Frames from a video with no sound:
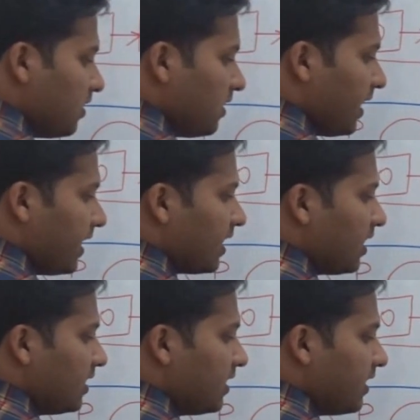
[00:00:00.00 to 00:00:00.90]

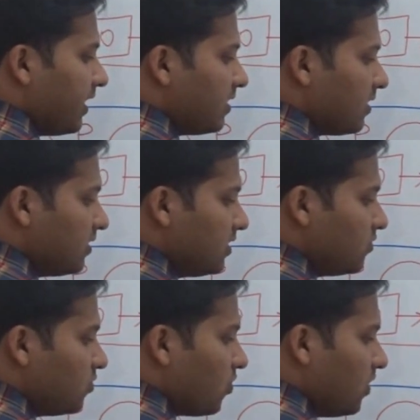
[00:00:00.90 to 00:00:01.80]
Directly create a new
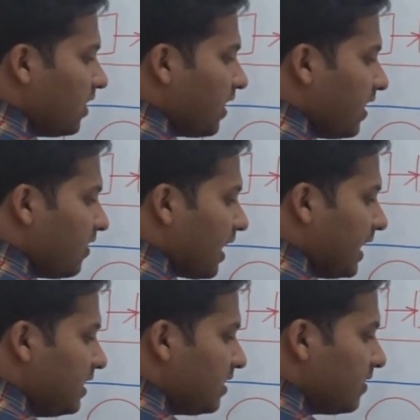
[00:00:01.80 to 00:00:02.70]
node and
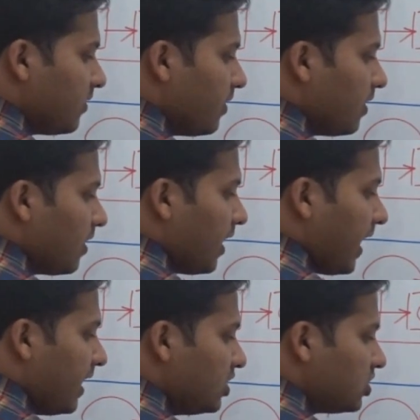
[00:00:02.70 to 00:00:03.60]
write
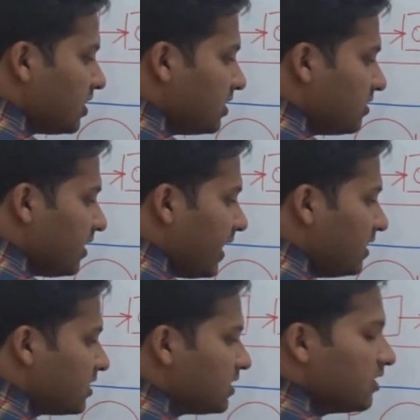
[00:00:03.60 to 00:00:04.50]
addition in
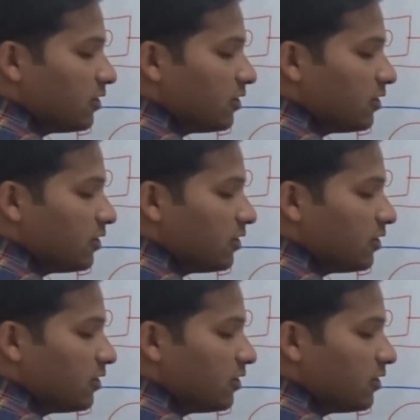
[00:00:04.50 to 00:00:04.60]
that